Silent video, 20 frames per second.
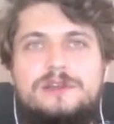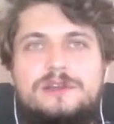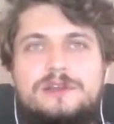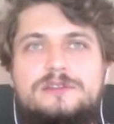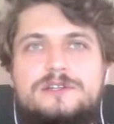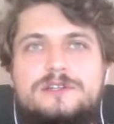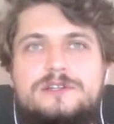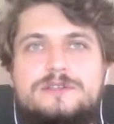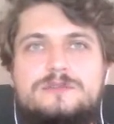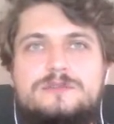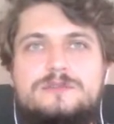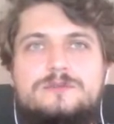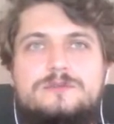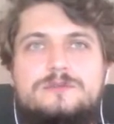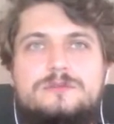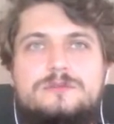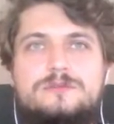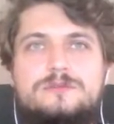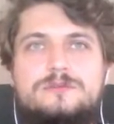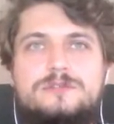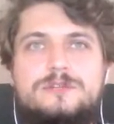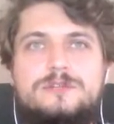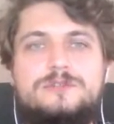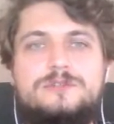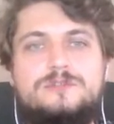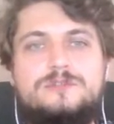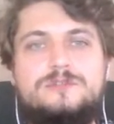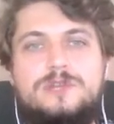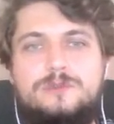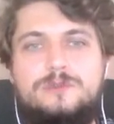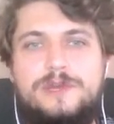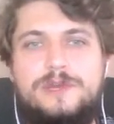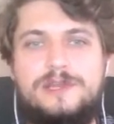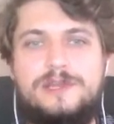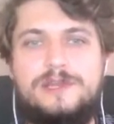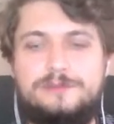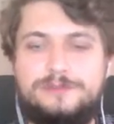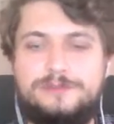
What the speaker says: there was one wake up.